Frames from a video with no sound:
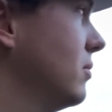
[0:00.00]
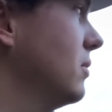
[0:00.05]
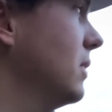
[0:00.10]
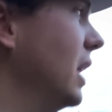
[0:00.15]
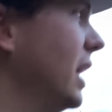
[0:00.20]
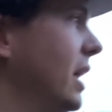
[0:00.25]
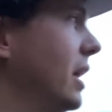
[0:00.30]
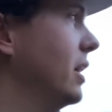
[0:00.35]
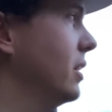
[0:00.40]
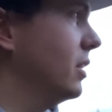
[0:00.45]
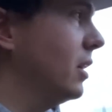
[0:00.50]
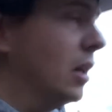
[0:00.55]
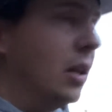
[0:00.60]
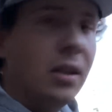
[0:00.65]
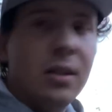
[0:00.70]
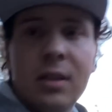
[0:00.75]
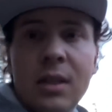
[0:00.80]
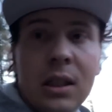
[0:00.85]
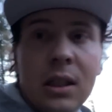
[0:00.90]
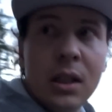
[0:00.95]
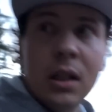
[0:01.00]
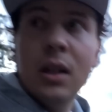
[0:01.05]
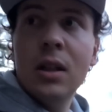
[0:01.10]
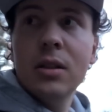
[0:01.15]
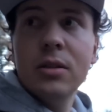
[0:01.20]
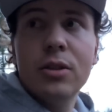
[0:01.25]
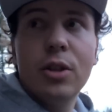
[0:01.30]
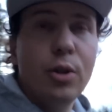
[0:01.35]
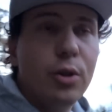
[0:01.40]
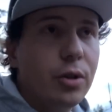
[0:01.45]
in
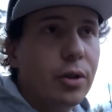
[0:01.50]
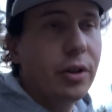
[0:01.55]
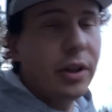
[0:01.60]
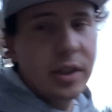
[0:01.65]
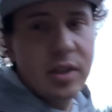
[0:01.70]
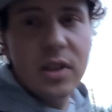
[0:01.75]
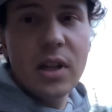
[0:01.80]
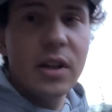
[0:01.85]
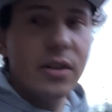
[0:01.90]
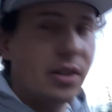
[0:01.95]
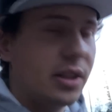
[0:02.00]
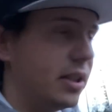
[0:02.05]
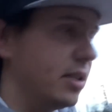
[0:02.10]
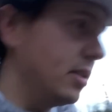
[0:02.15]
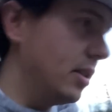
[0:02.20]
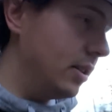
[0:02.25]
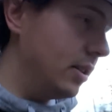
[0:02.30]
2 degrees Celsius.